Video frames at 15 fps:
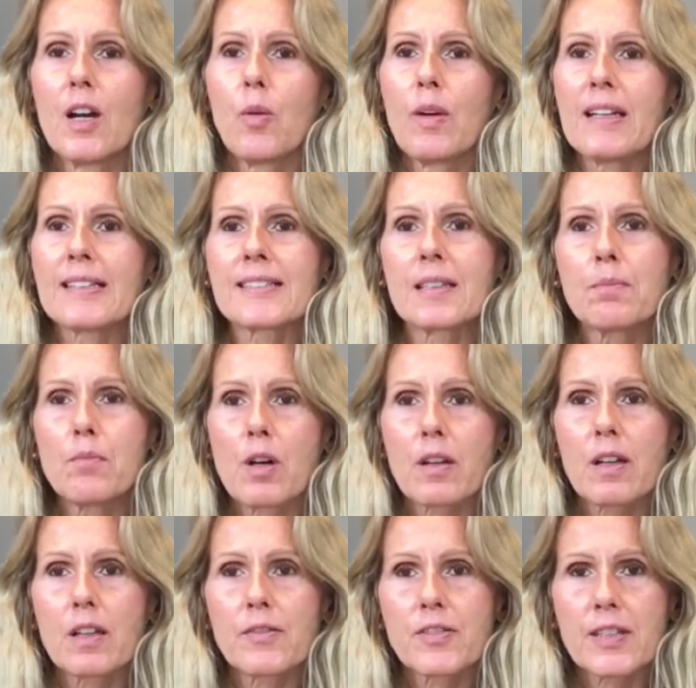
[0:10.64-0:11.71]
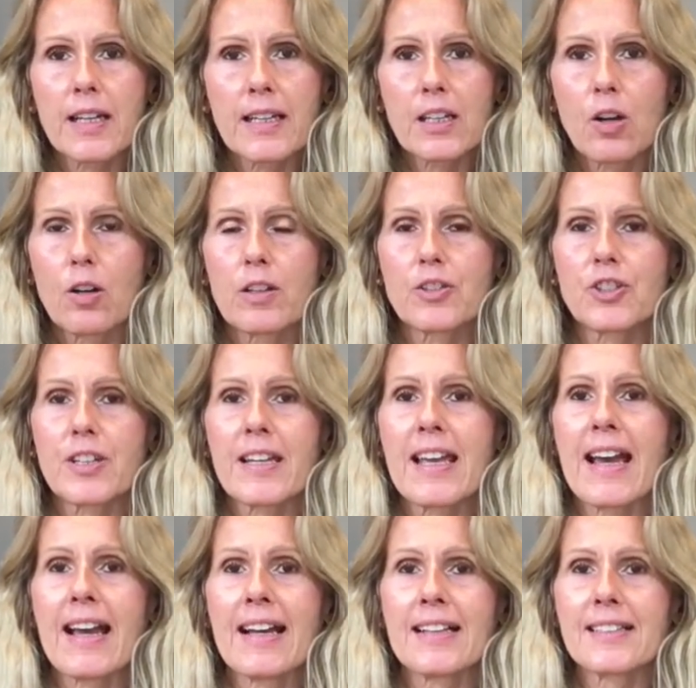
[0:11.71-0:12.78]
Well, it's a model of
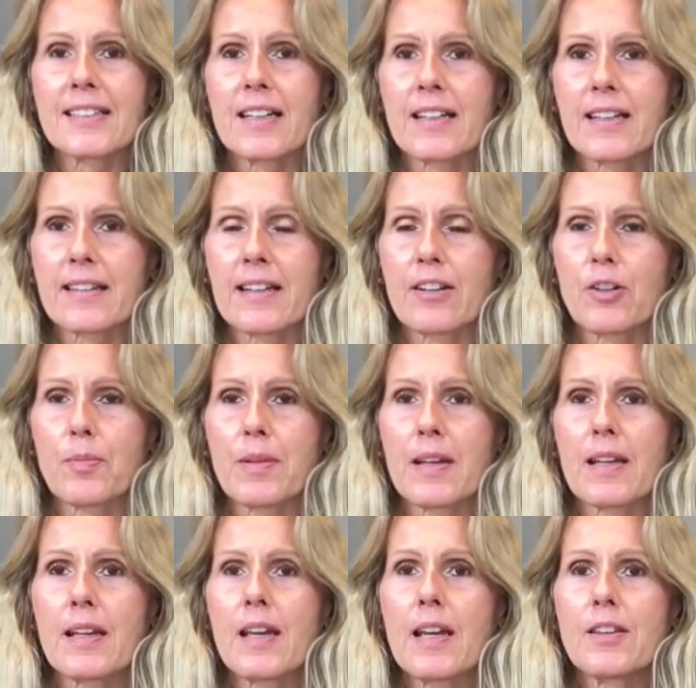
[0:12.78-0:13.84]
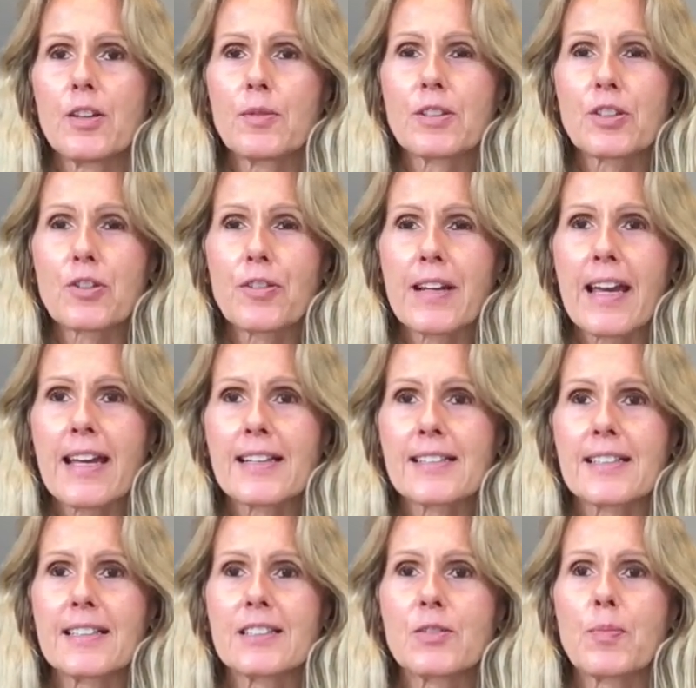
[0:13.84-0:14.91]
psychology and psychotherapy that was
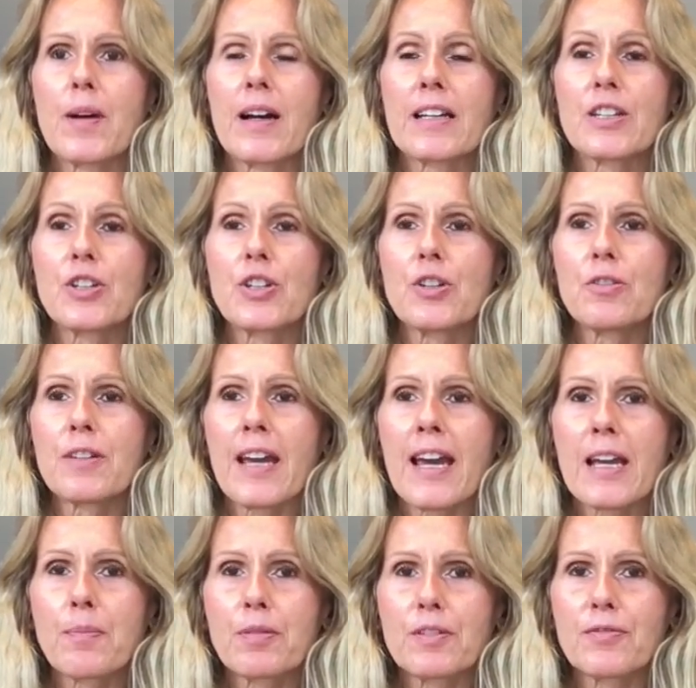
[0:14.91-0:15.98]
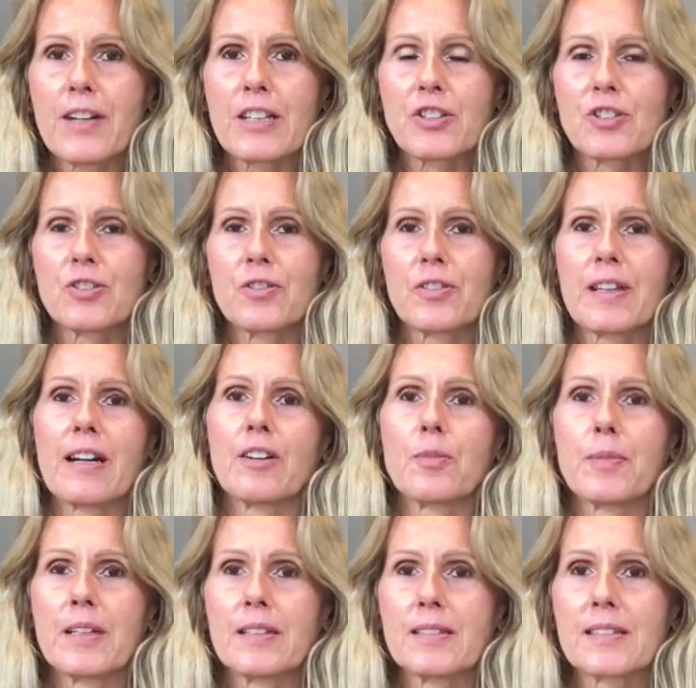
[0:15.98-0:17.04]
created by UK professional
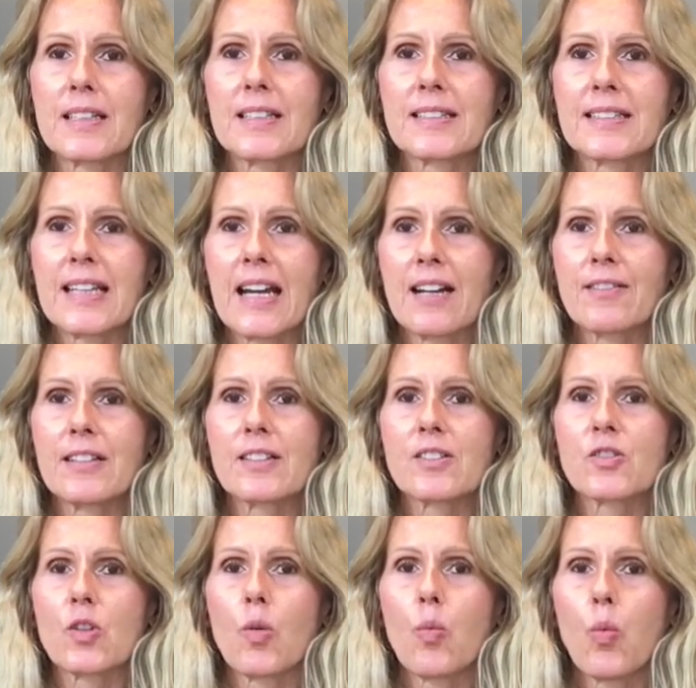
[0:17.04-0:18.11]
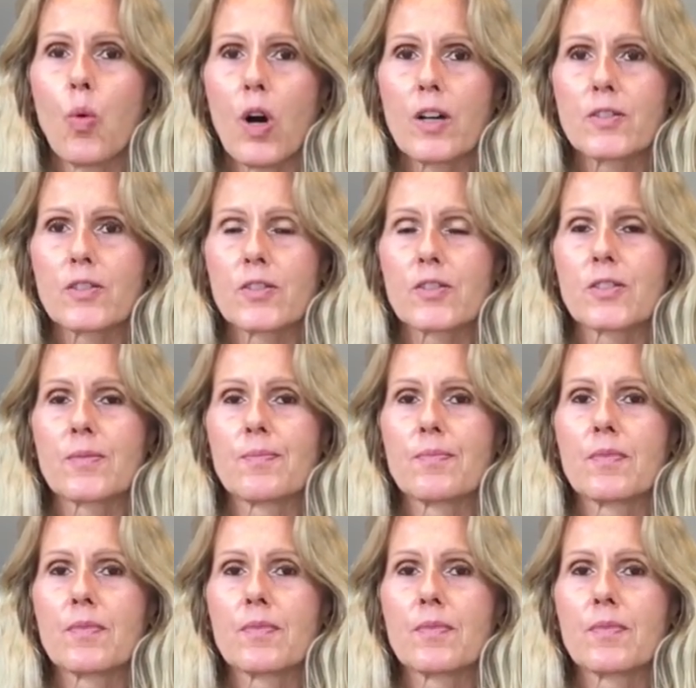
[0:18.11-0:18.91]
therapist Terence Watts.